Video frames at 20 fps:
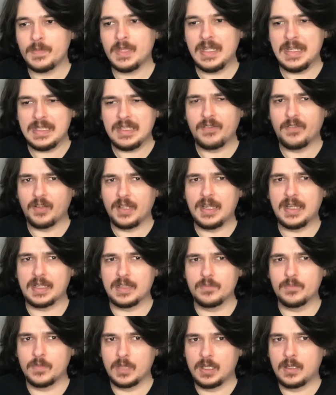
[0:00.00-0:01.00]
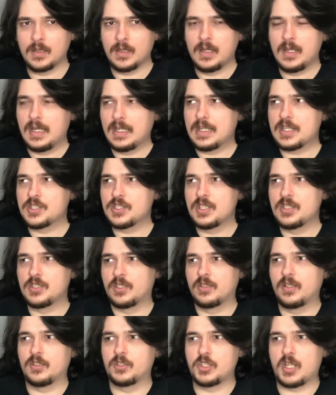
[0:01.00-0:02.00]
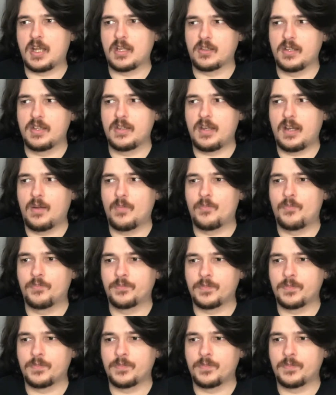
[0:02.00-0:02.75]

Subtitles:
And definitely I can sense a little chocolate there.